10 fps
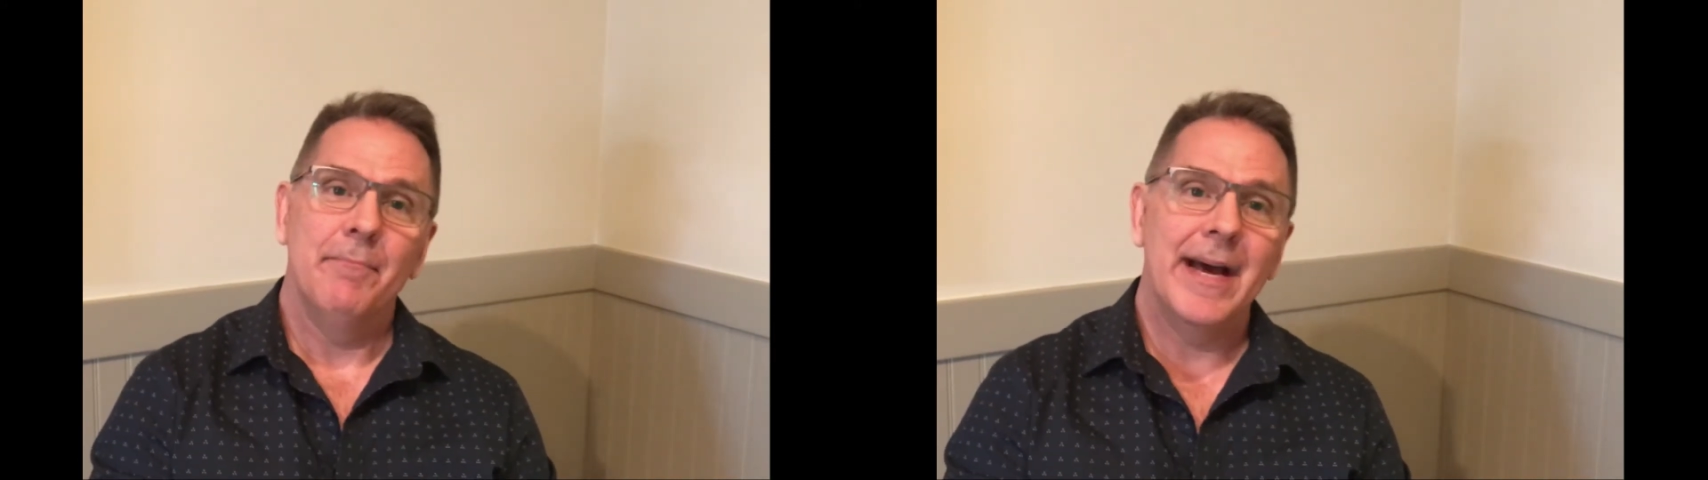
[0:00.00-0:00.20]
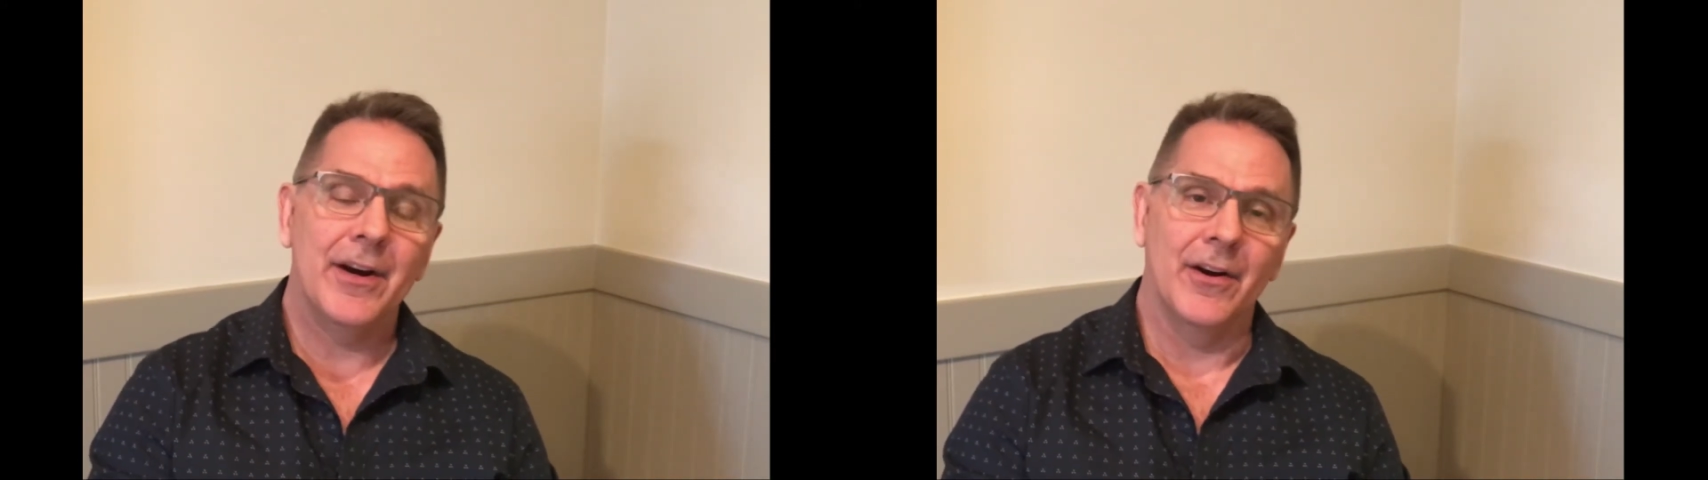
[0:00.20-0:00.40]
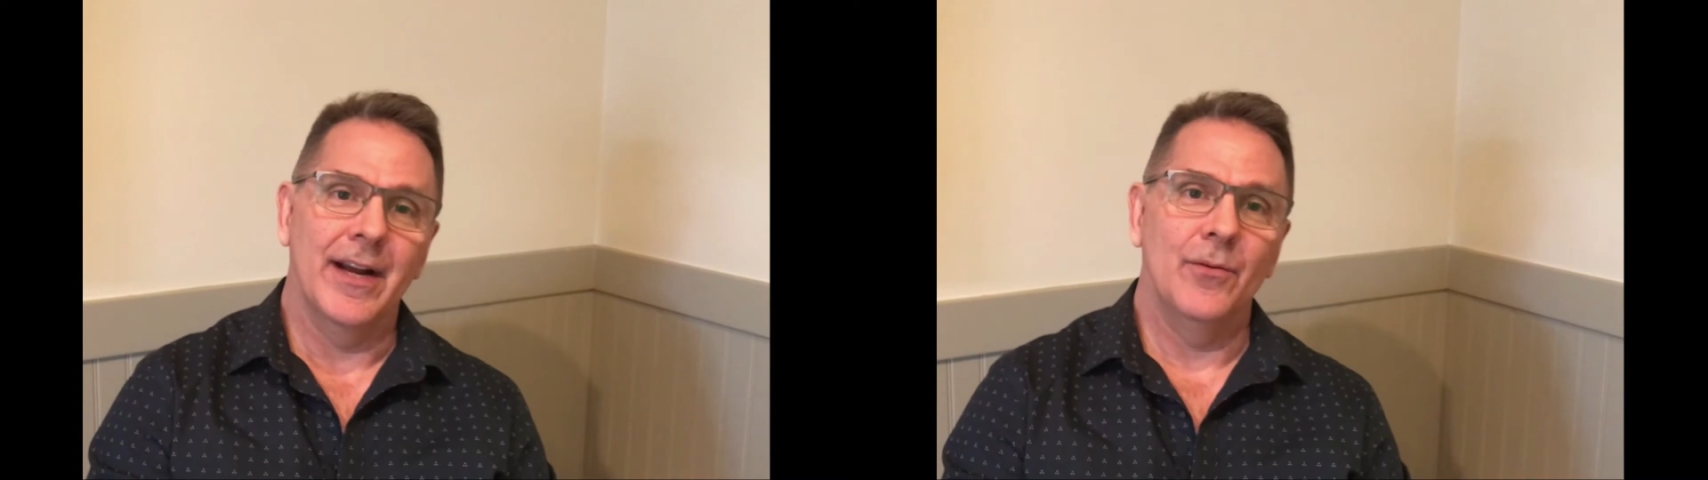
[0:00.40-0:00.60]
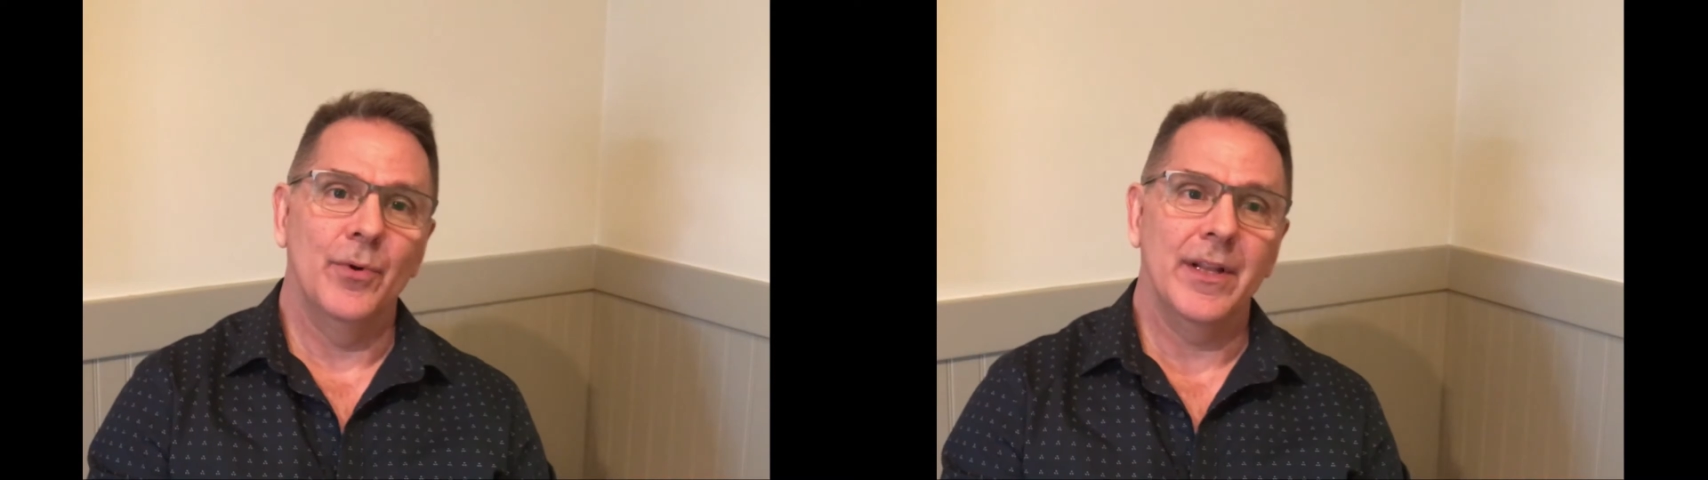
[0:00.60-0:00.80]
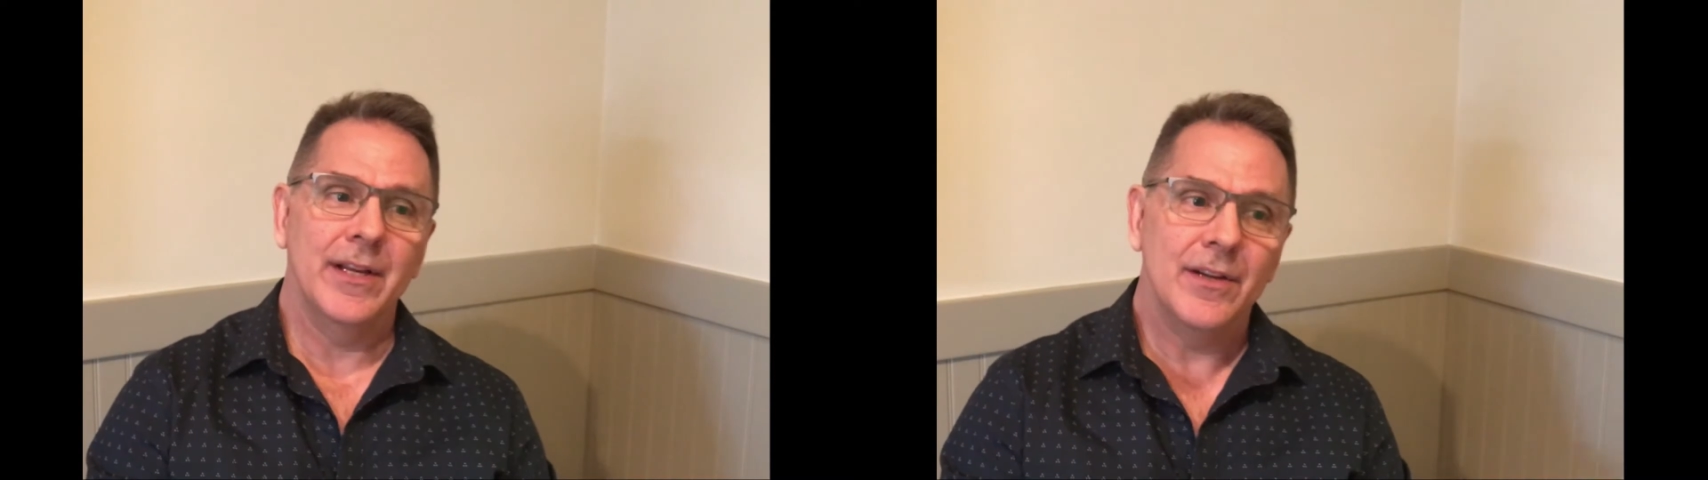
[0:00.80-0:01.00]
better and
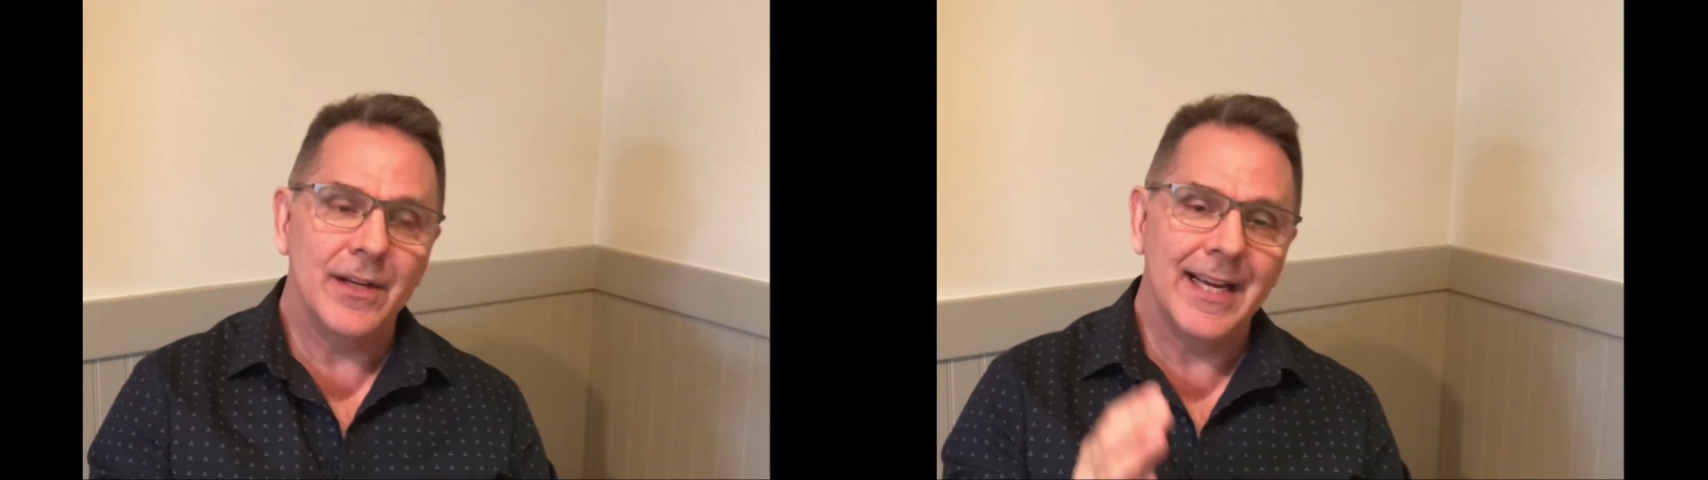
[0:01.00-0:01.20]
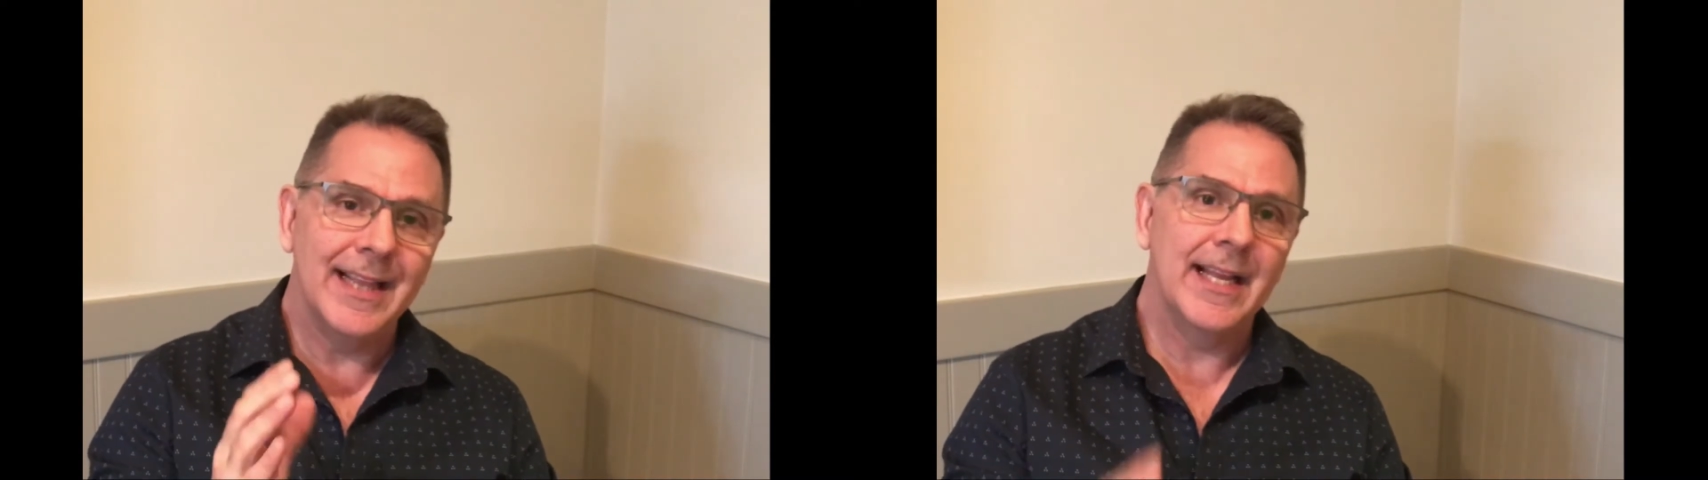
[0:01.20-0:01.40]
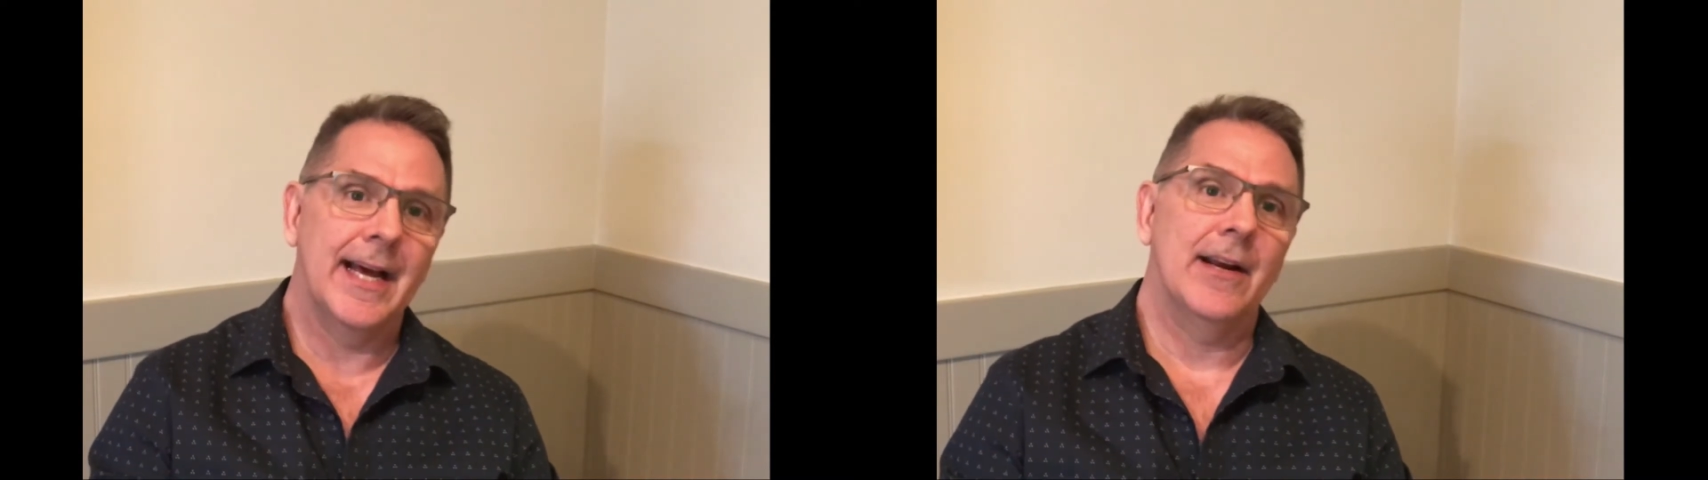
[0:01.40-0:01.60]
really in